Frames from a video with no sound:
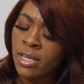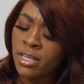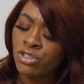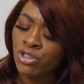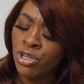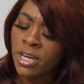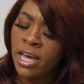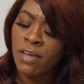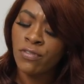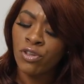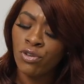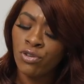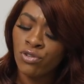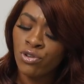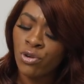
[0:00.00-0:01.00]
is you're going to have to
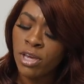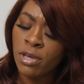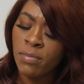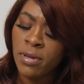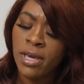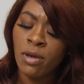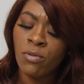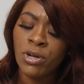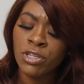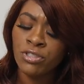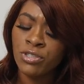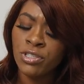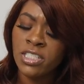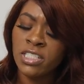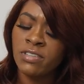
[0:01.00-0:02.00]
use your EPA
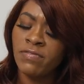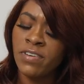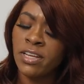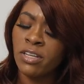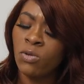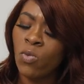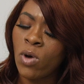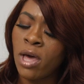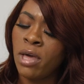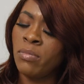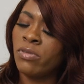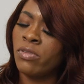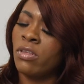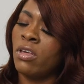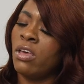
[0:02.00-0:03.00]
registered disinfectant
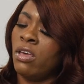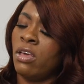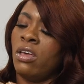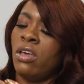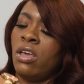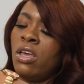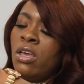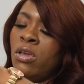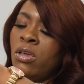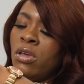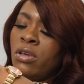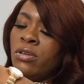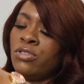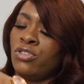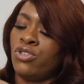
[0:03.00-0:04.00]
wipes.
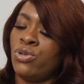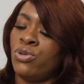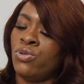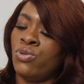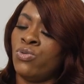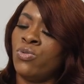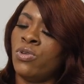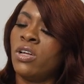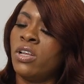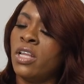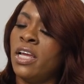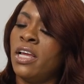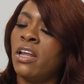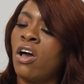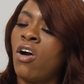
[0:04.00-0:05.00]
to
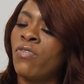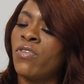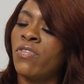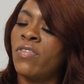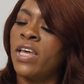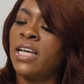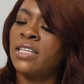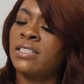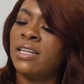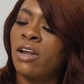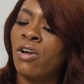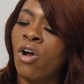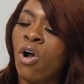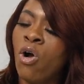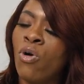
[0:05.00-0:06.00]
clean off the things that
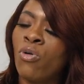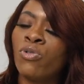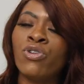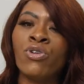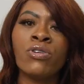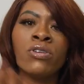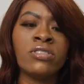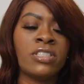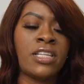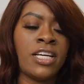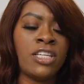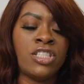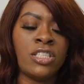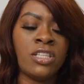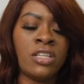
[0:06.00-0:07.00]
are on your
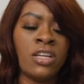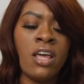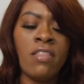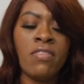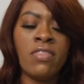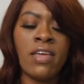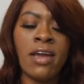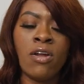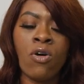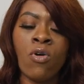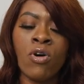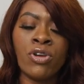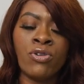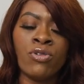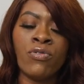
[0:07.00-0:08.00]
station that
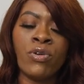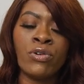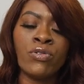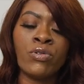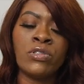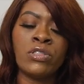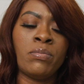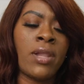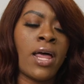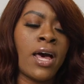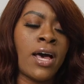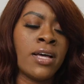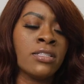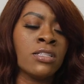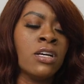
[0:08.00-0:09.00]
are universal
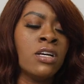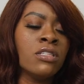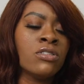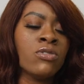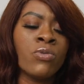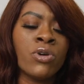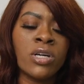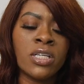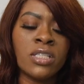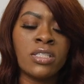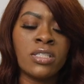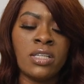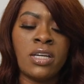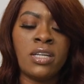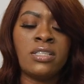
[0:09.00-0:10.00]
supplies. So we're going to
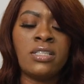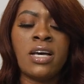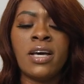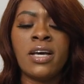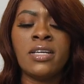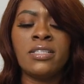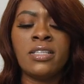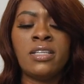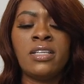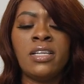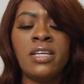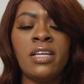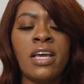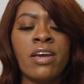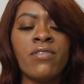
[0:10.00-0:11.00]
sanitize and
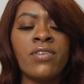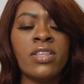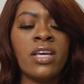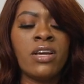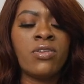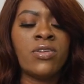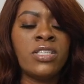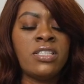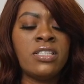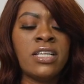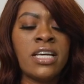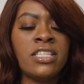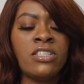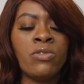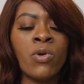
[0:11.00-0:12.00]
clean everything on this
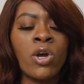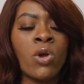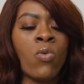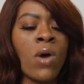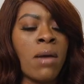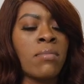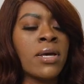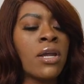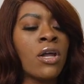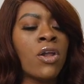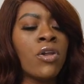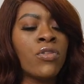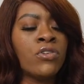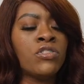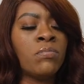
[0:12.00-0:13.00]
station. We're going to wipe down all
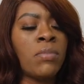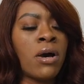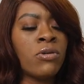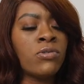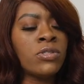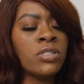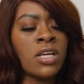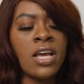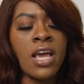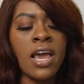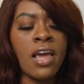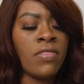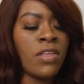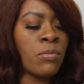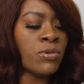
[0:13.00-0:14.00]
of those bottles
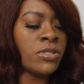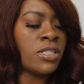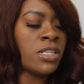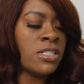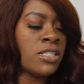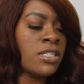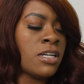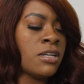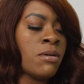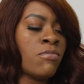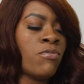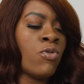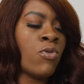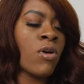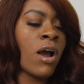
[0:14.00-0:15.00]
and then proceed to set up
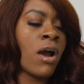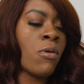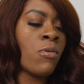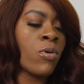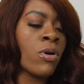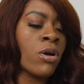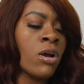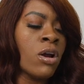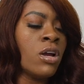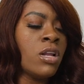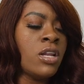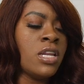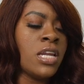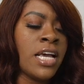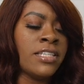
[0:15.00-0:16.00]
for our
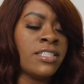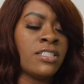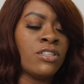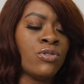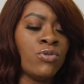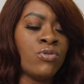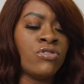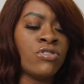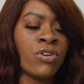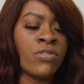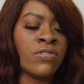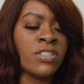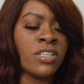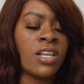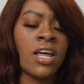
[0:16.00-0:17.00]
next new
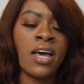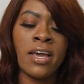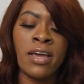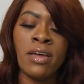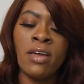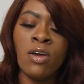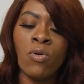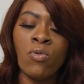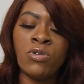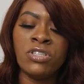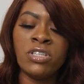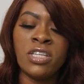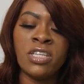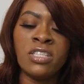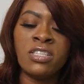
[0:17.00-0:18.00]
service client, which
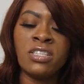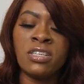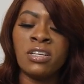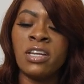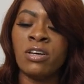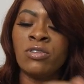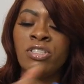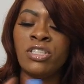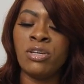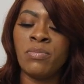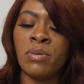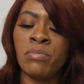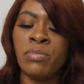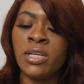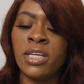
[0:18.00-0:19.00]
is the nail tip
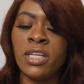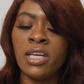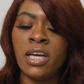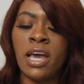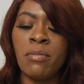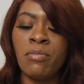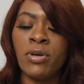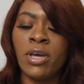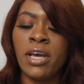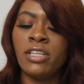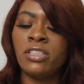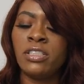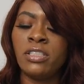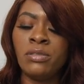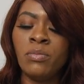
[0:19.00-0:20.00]
and blending
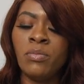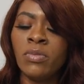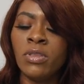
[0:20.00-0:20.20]
application,